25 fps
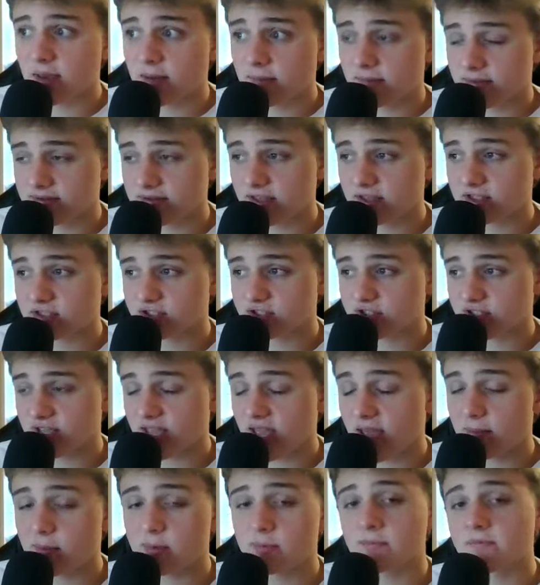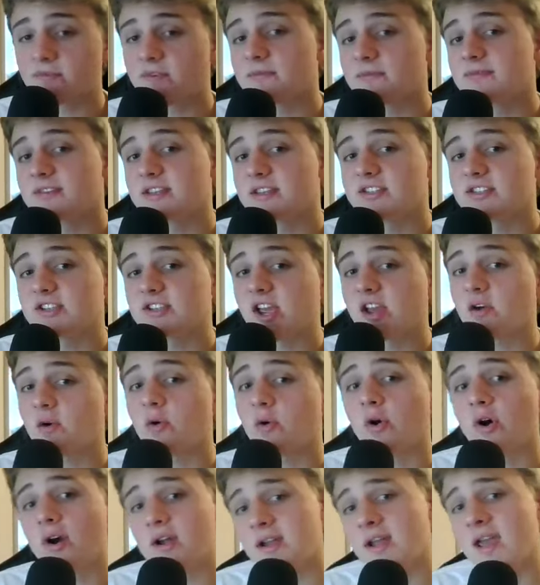potentially happened from DJ
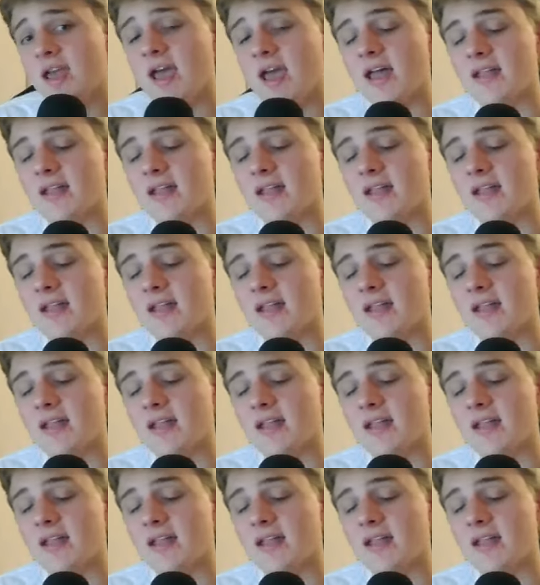Horne.